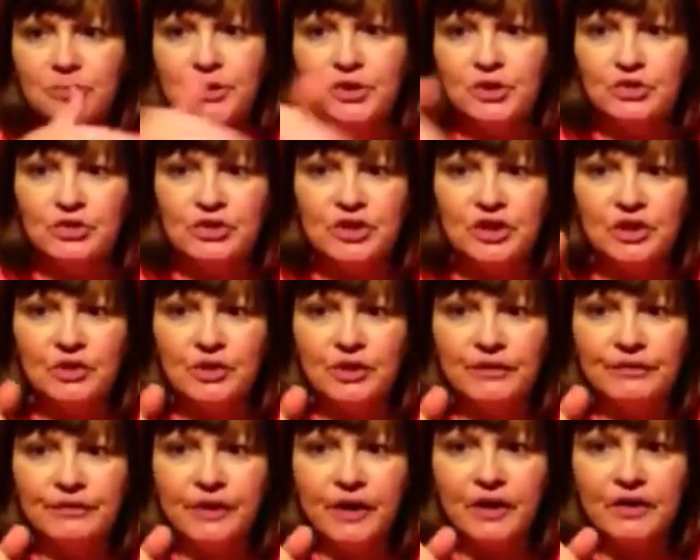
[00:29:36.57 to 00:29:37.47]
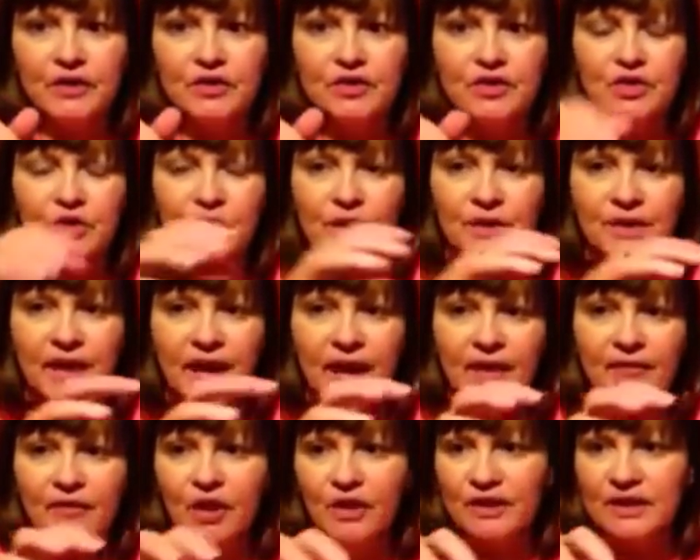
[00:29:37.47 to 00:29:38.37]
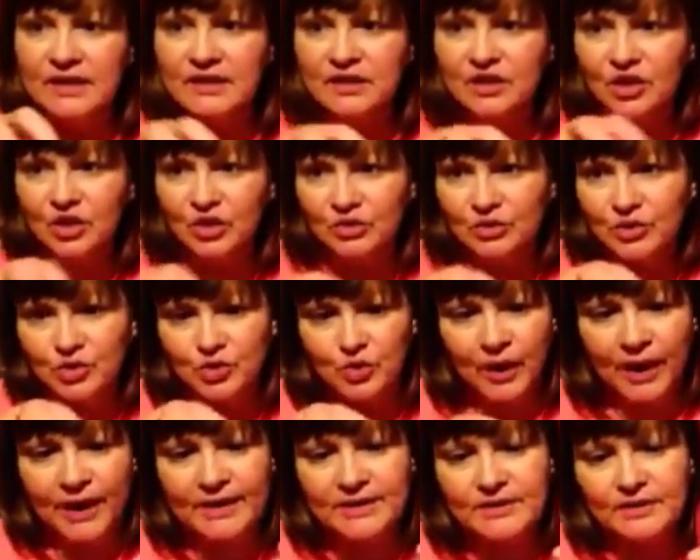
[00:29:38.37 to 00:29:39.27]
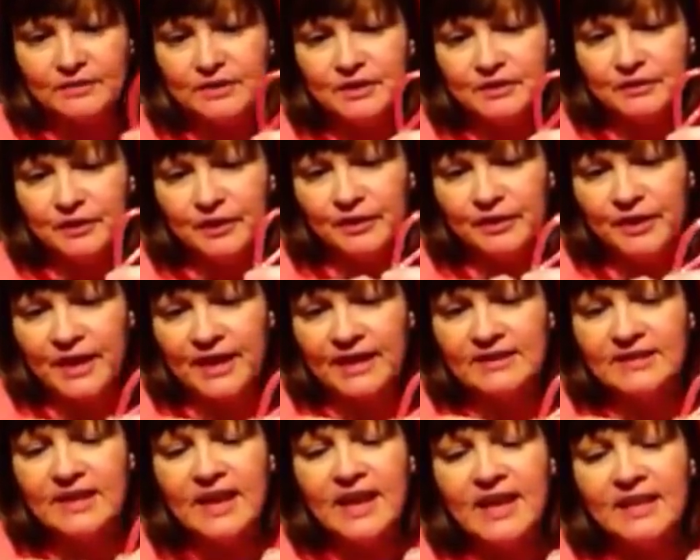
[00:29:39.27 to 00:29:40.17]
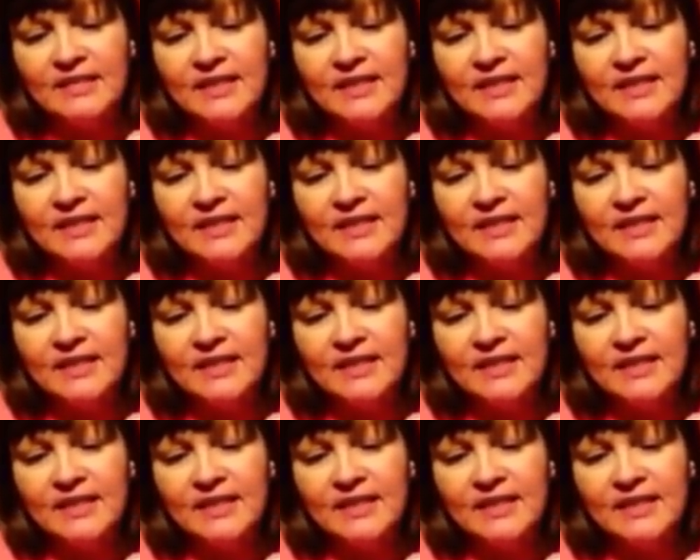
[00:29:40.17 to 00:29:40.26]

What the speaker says: but they're still in the front of the store, and they have all these little trays of different things.